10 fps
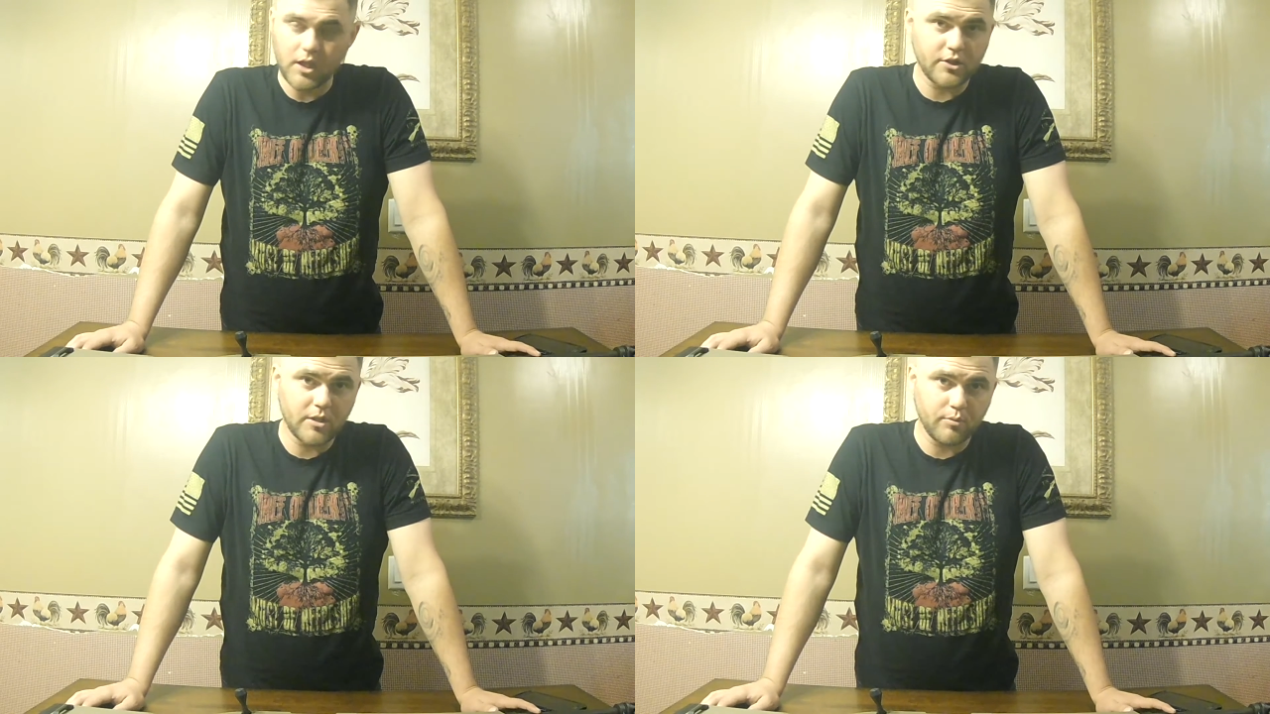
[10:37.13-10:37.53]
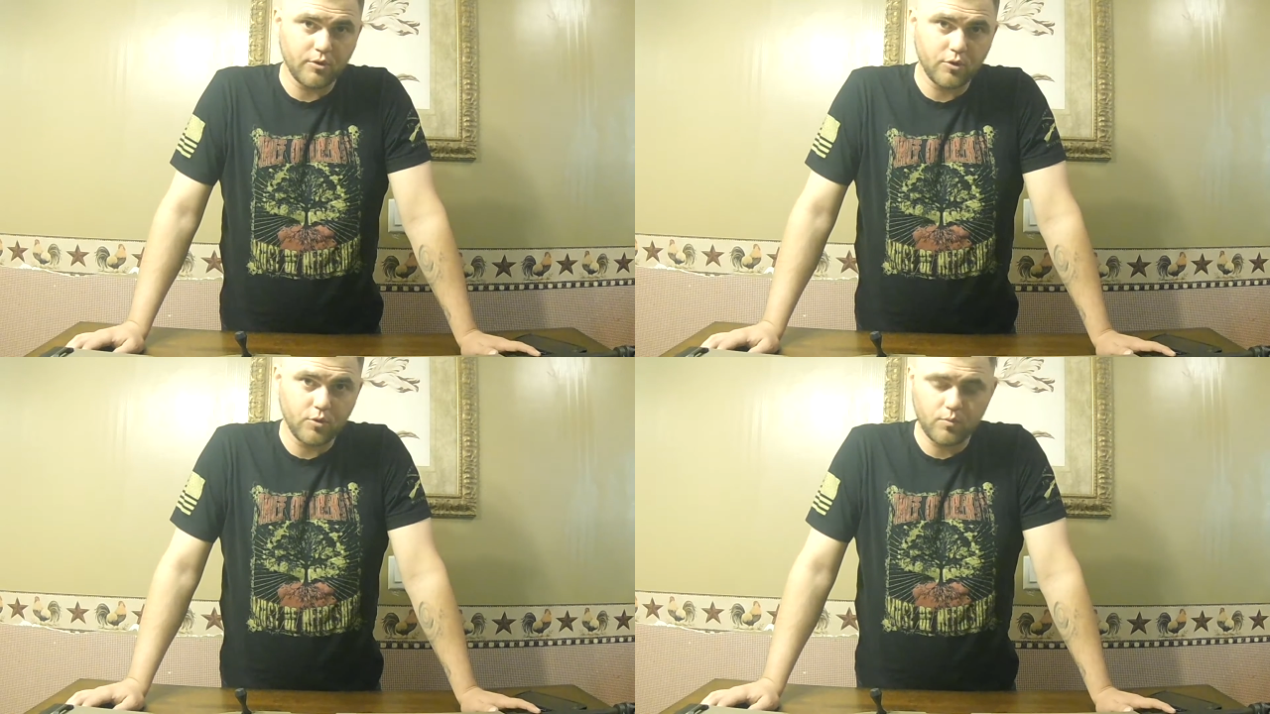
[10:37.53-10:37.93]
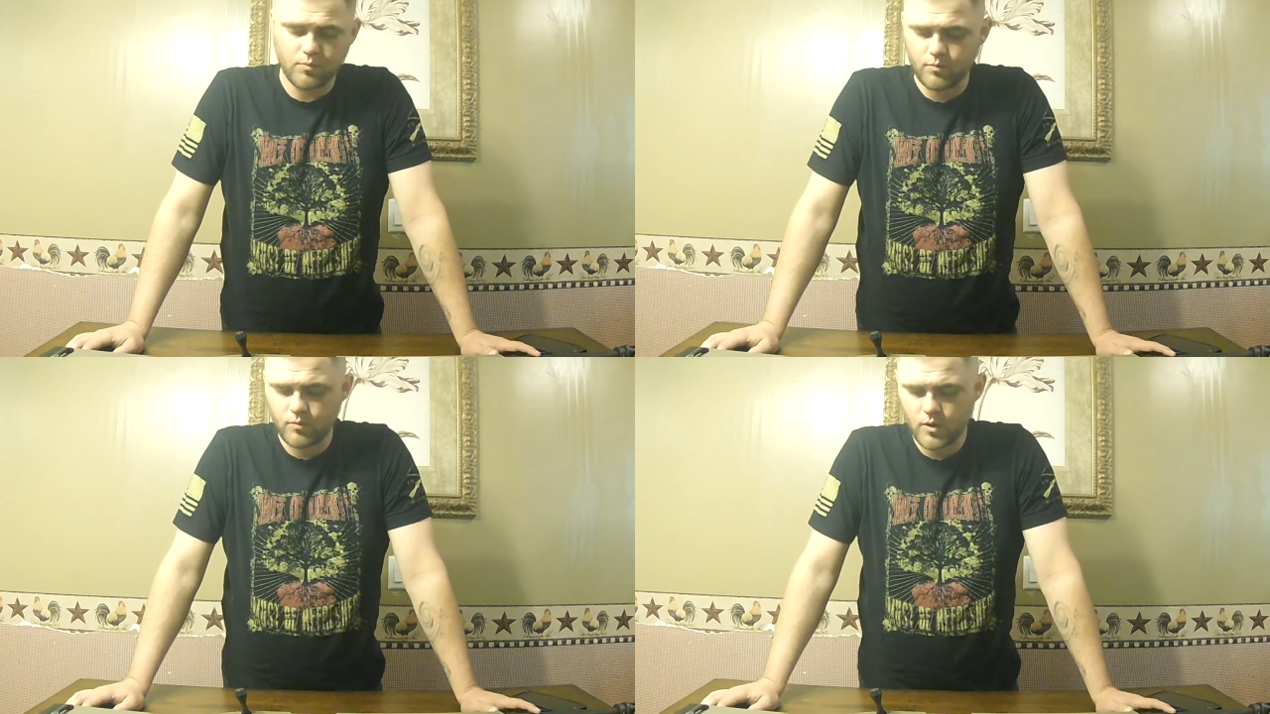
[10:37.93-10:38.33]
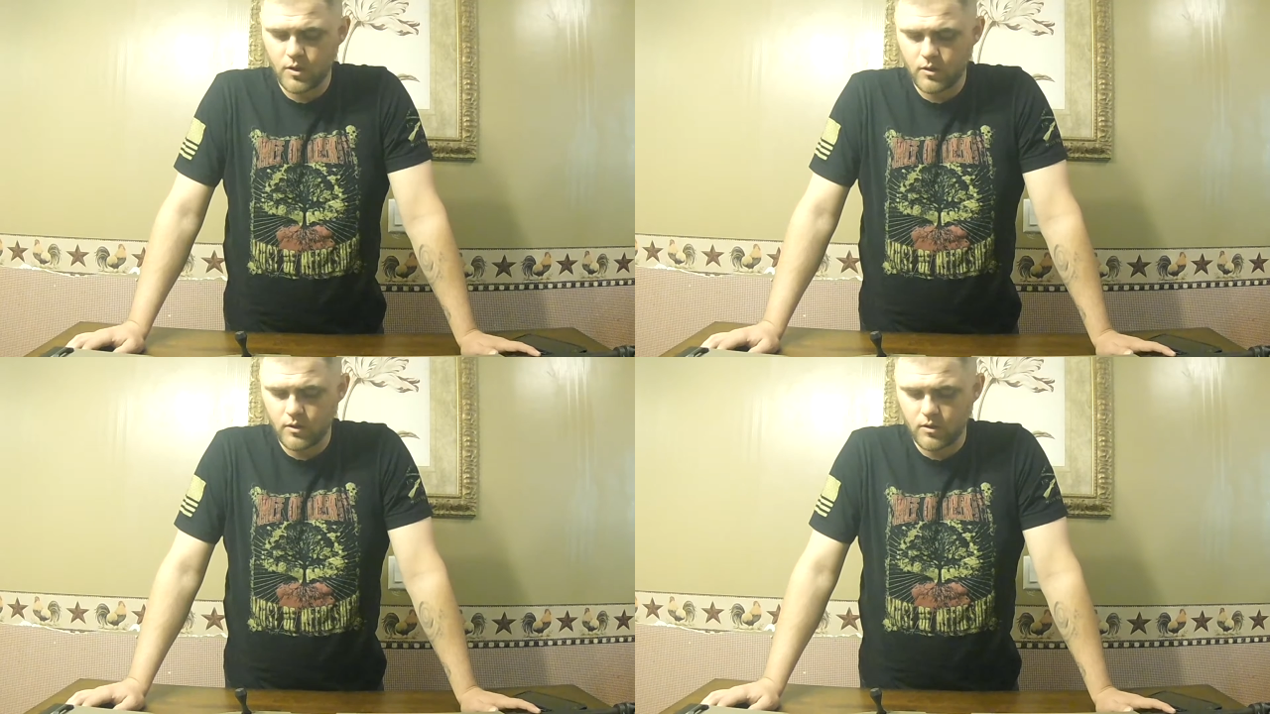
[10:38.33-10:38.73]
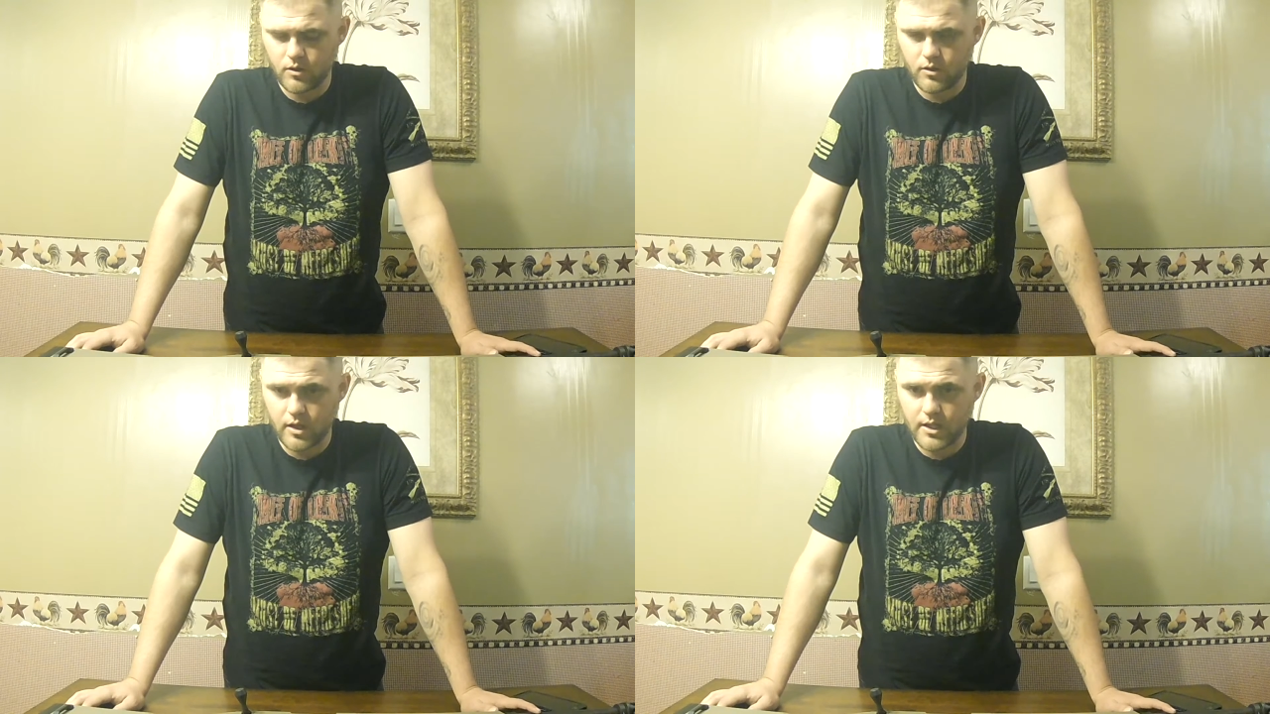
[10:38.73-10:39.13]
A lot cheaper too.
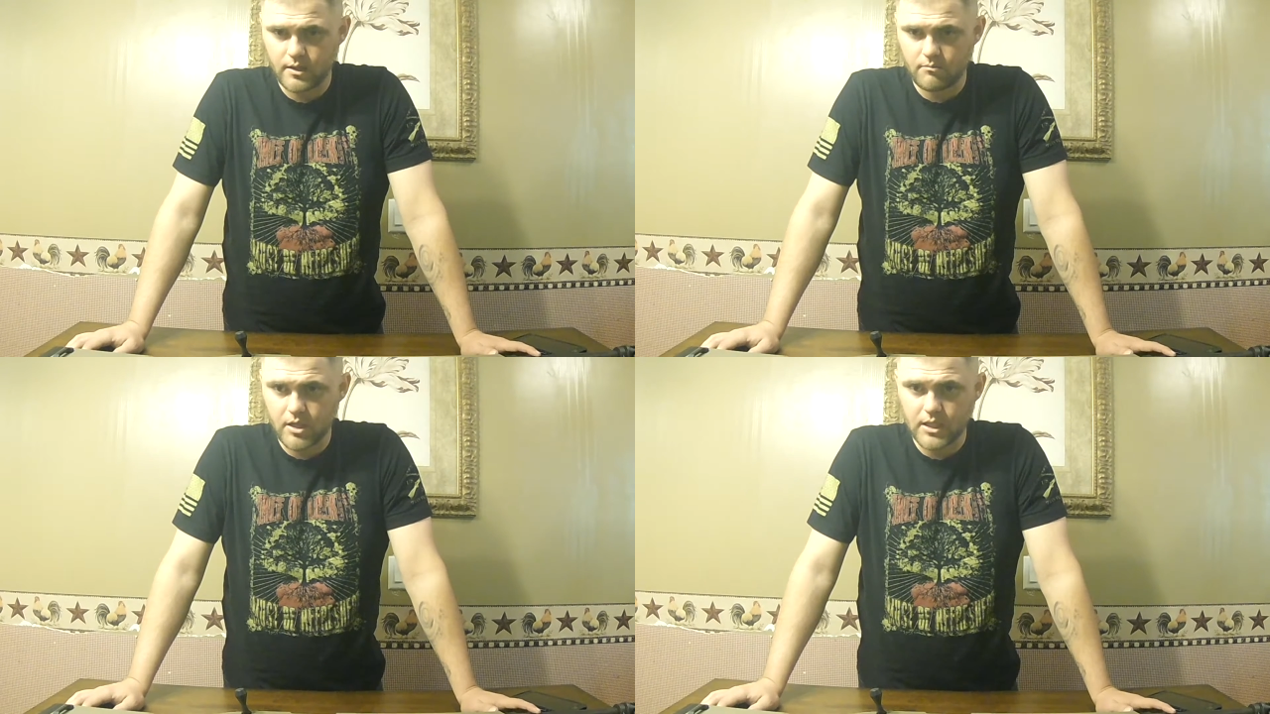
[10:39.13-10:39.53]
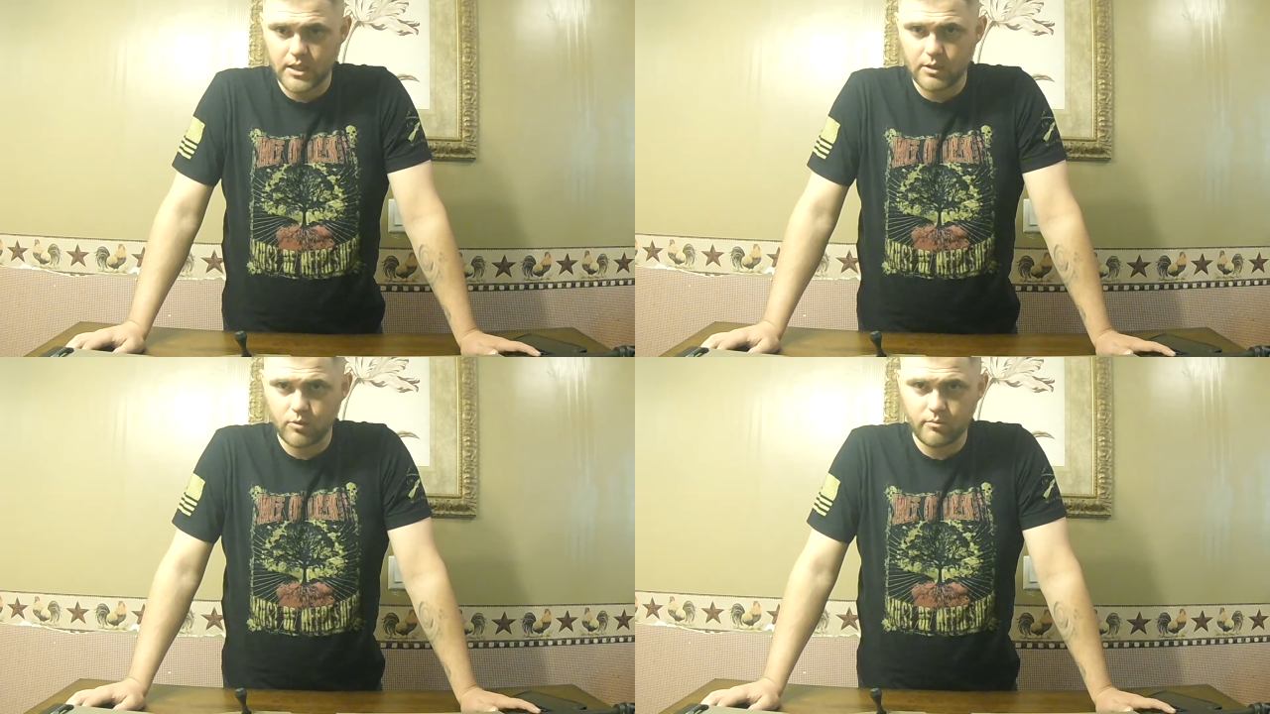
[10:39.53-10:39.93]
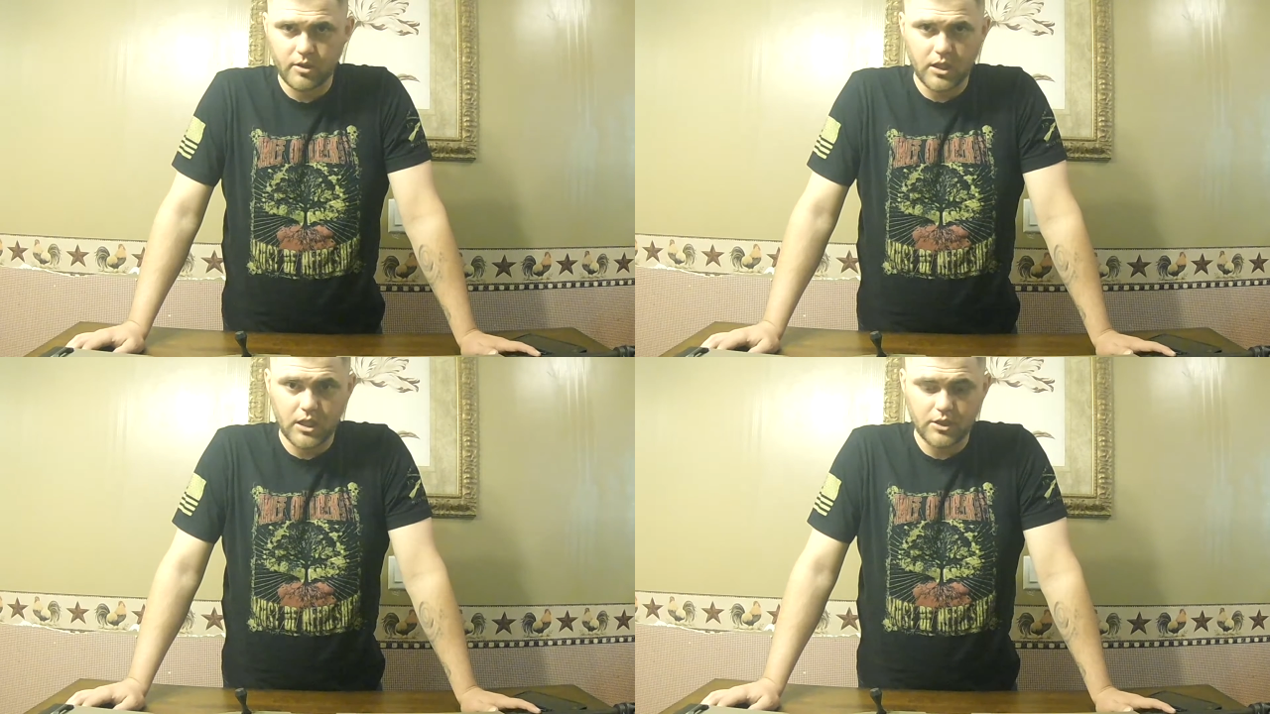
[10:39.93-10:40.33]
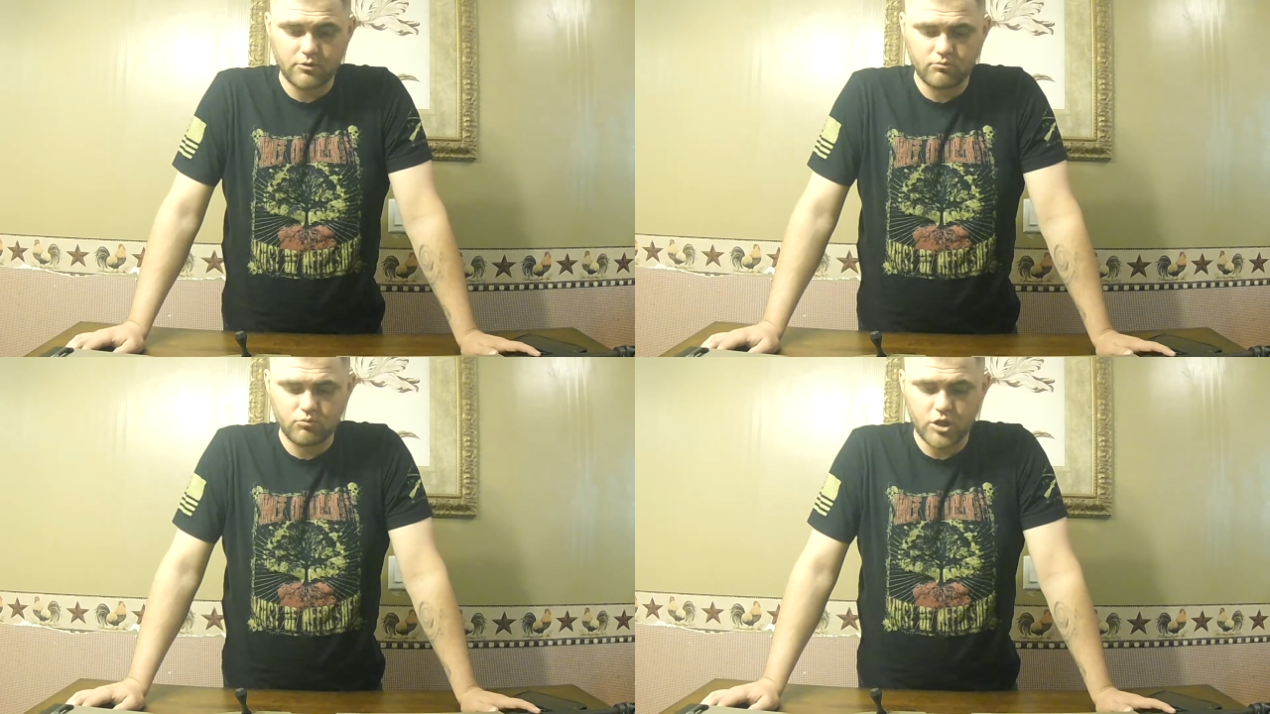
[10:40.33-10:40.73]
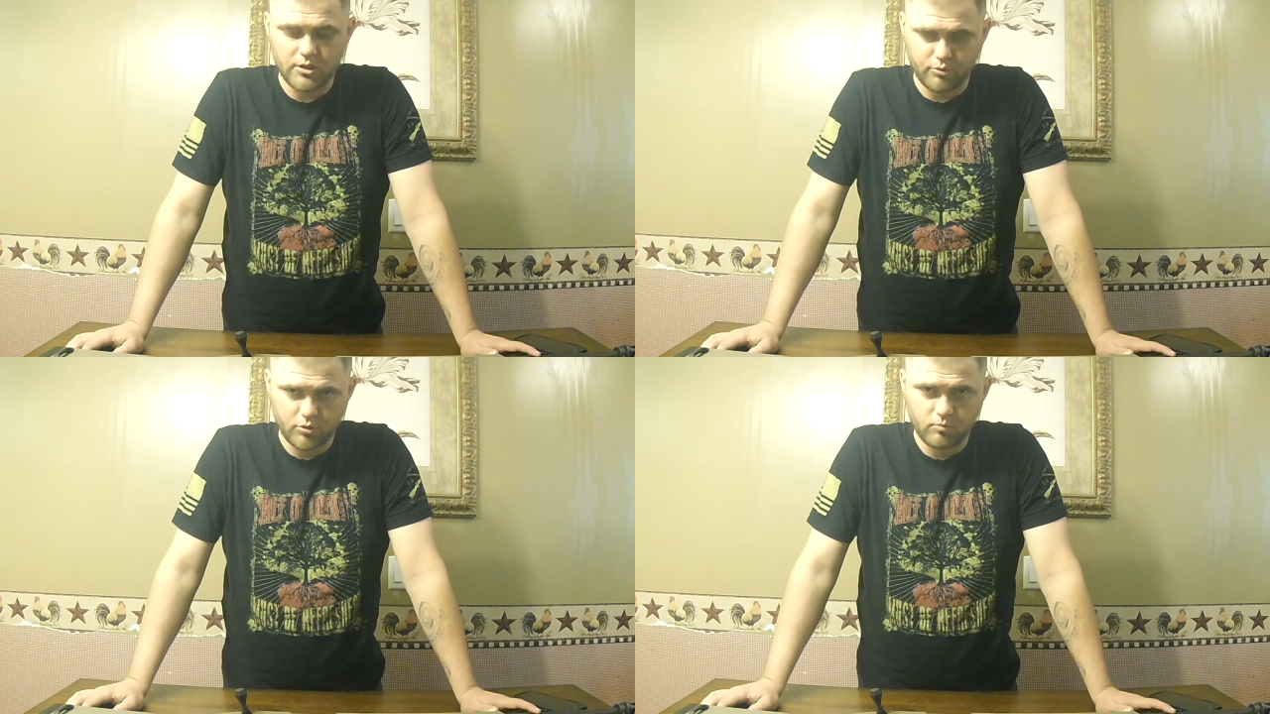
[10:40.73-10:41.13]
And the mailing would have been a lot
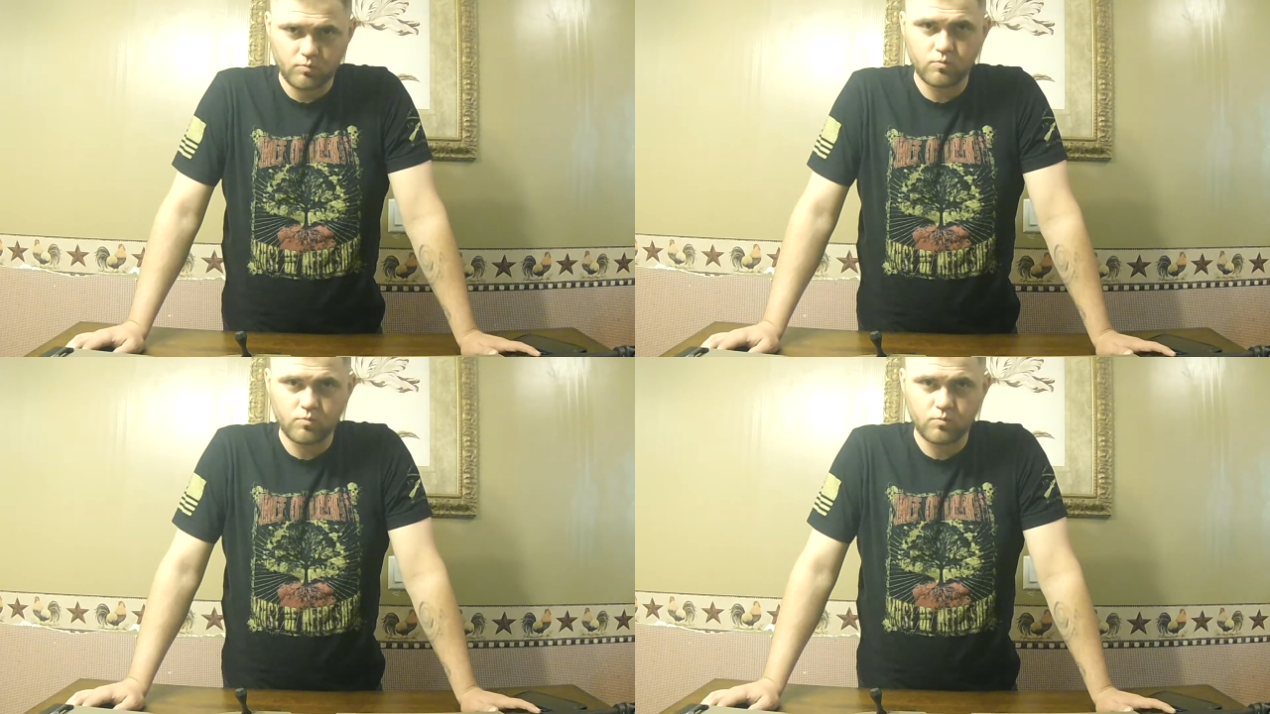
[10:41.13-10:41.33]
cheaper.